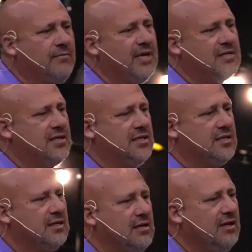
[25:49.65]
business.
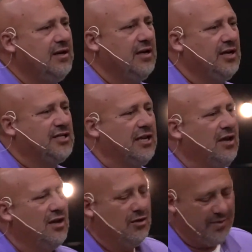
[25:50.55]
You say,
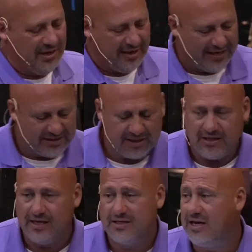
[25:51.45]
you mean that that's it to
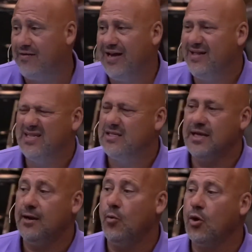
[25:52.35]
get saved? Hey, this is
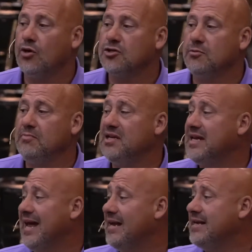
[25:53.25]
not a works
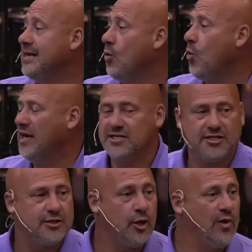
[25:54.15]
mentality
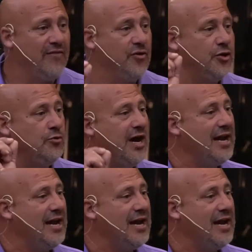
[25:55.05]
whatsoever. Do not